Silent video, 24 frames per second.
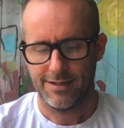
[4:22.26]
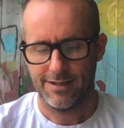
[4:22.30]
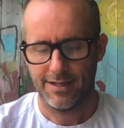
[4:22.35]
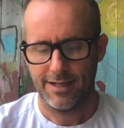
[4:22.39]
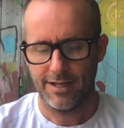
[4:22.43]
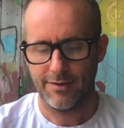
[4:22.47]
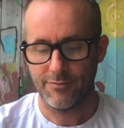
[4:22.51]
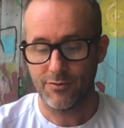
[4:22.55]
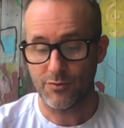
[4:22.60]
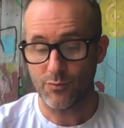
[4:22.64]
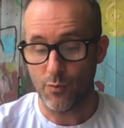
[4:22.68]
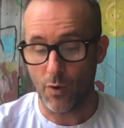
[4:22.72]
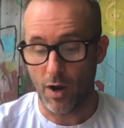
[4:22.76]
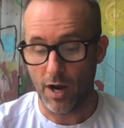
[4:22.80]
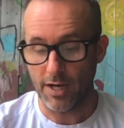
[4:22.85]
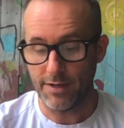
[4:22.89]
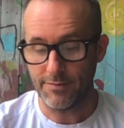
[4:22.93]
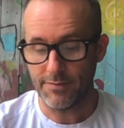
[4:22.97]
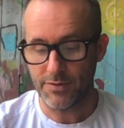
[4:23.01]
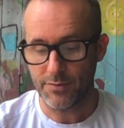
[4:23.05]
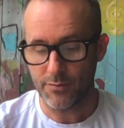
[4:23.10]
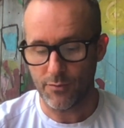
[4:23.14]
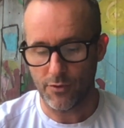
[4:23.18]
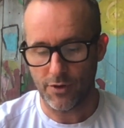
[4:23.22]
It was while he
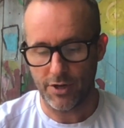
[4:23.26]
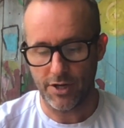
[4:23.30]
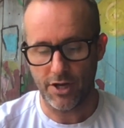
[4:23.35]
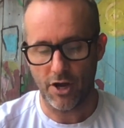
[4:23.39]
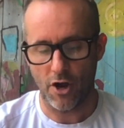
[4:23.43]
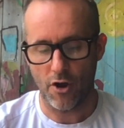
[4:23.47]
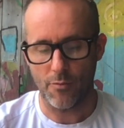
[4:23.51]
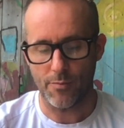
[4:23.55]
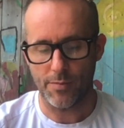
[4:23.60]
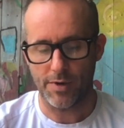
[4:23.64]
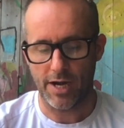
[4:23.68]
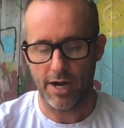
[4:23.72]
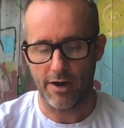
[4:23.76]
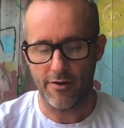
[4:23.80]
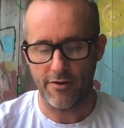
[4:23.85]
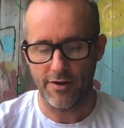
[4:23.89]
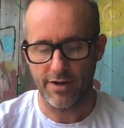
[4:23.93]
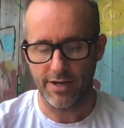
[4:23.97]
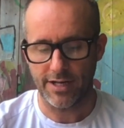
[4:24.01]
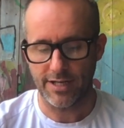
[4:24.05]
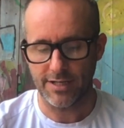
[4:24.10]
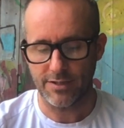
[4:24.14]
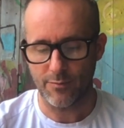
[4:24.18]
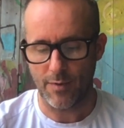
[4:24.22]
was walking home
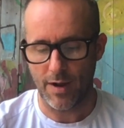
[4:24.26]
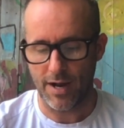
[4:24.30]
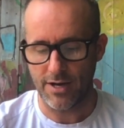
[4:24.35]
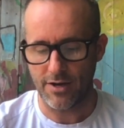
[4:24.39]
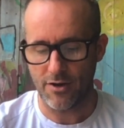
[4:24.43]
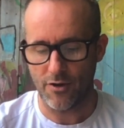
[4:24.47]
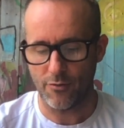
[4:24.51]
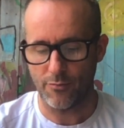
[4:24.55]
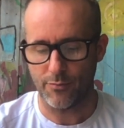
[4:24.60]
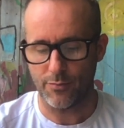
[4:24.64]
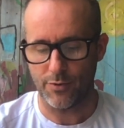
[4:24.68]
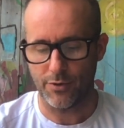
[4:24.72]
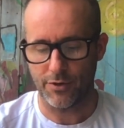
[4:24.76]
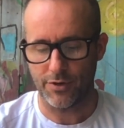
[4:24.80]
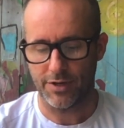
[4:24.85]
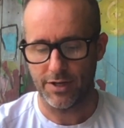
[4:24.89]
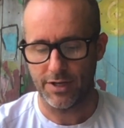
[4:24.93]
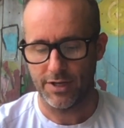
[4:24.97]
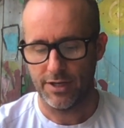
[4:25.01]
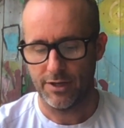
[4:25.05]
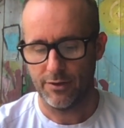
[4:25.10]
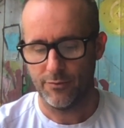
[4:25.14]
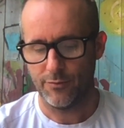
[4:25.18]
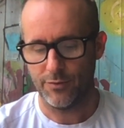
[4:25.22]
carrying his wet notebook,
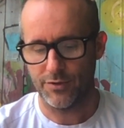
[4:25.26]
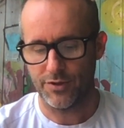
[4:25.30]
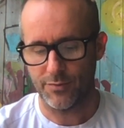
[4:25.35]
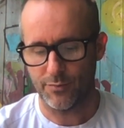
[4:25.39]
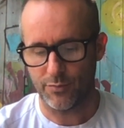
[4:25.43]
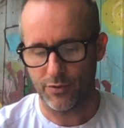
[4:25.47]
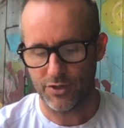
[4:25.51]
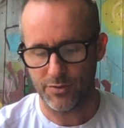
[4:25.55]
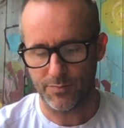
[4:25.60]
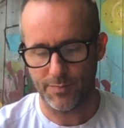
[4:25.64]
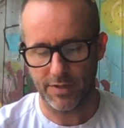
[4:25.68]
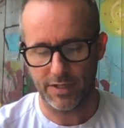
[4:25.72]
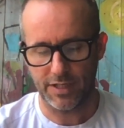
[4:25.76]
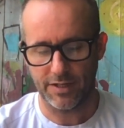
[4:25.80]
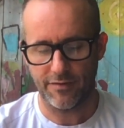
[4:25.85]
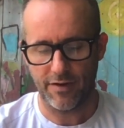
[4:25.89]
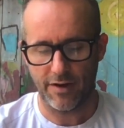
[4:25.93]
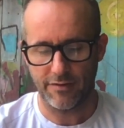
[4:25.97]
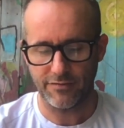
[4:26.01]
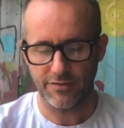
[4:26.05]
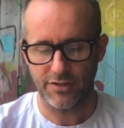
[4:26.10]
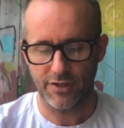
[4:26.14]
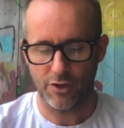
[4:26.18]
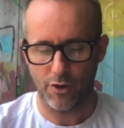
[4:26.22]
with the prospect of
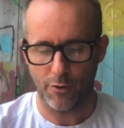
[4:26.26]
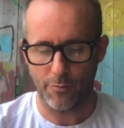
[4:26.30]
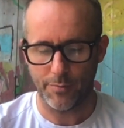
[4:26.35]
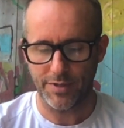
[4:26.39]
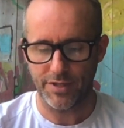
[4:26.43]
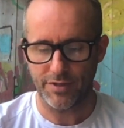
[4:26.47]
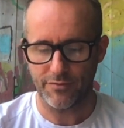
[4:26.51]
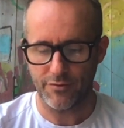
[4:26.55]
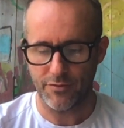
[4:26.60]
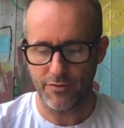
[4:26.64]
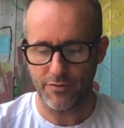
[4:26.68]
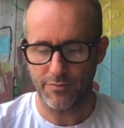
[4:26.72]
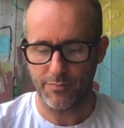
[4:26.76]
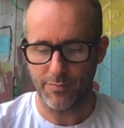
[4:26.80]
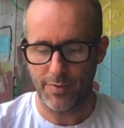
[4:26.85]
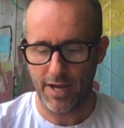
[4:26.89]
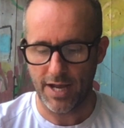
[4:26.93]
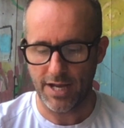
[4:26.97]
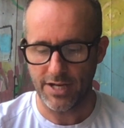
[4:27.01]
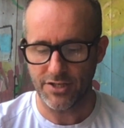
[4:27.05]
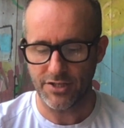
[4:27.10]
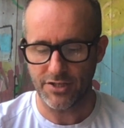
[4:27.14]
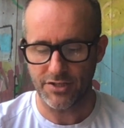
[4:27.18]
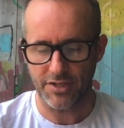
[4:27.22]
having to copy the ruined
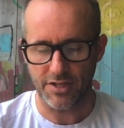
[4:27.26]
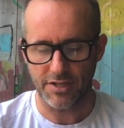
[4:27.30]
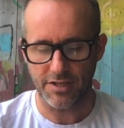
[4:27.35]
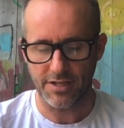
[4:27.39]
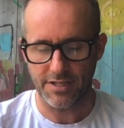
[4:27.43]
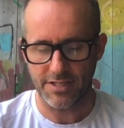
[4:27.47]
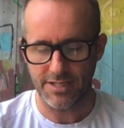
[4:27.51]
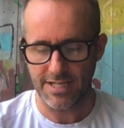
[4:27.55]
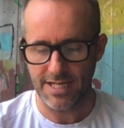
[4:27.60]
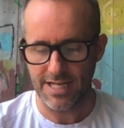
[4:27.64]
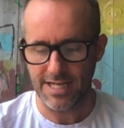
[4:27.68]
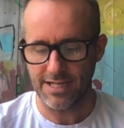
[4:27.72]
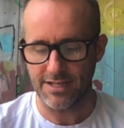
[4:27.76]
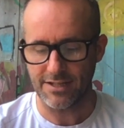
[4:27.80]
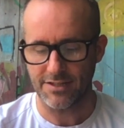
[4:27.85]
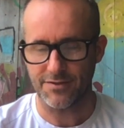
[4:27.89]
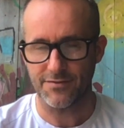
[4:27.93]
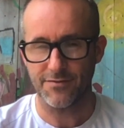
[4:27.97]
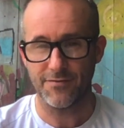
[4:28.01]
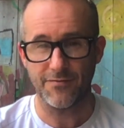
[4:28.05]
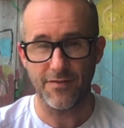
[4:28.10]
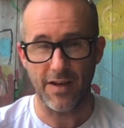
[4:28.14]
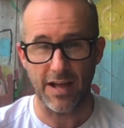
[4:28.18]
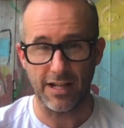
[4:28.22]
pages, that the sneakers
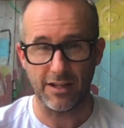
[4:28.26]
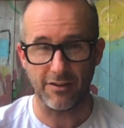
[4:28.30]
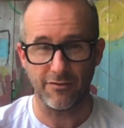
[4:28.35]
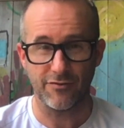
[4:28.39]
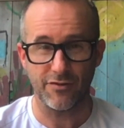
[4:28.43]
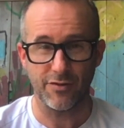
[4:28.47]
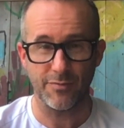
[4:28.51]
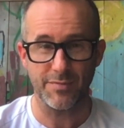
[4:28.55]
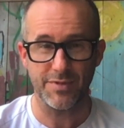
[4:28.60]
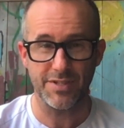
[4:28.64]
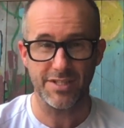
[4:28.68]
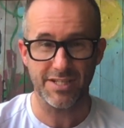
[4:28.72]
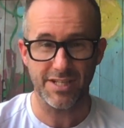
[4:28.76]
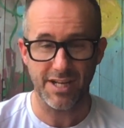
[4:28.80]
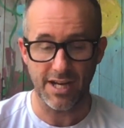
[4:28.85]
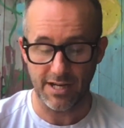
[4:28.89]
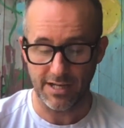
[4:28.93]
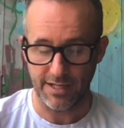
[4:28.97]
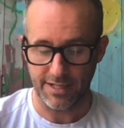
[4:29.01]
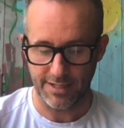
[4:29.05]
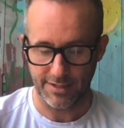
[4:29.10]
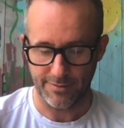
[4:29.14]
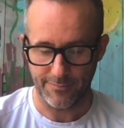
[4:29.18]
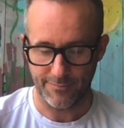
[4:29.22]
fell from the sky.